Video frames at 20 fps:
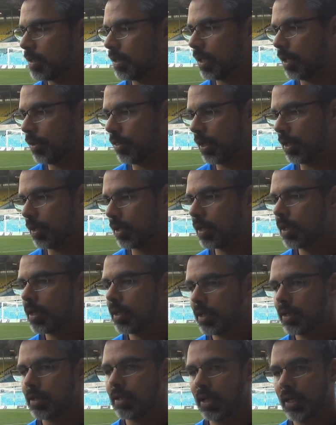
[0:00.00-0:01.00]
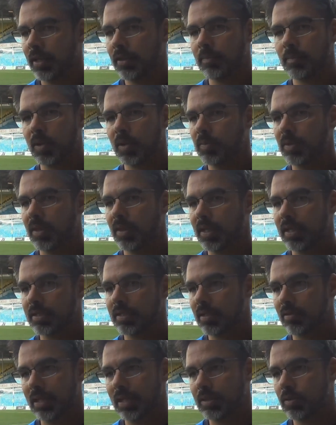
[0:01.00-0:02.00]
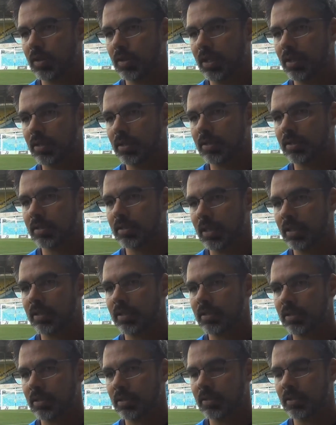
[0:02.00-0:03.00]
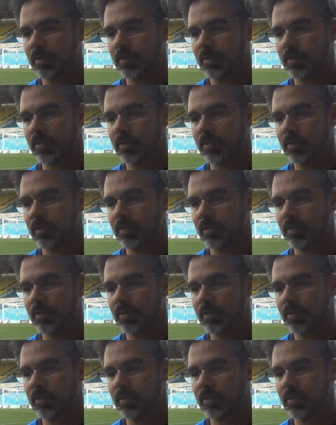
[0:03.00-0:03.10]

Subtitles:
And I think at the moment there is a great togetherness, and